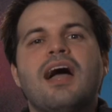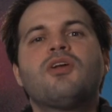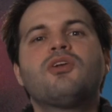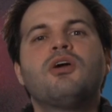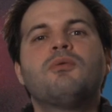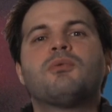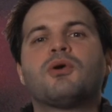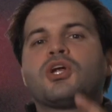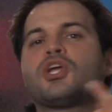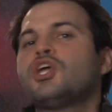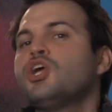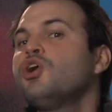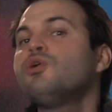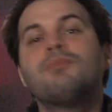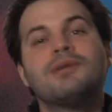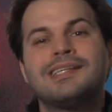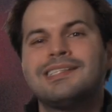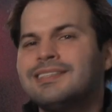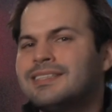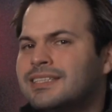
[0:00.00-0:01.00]
outnumber
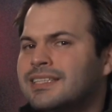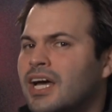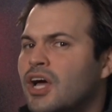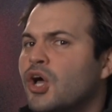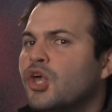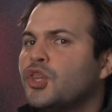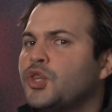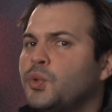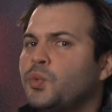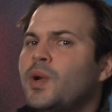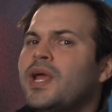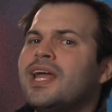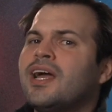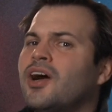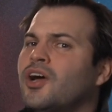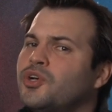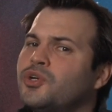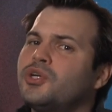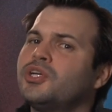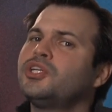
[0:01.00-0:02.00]
humans
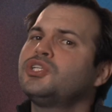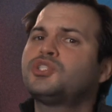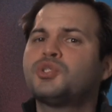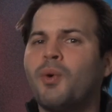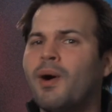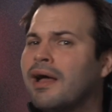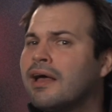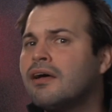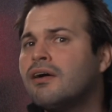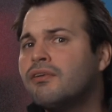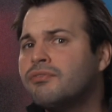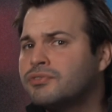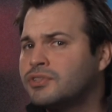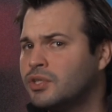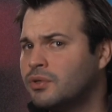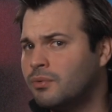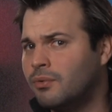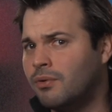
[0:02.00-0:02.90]
312 to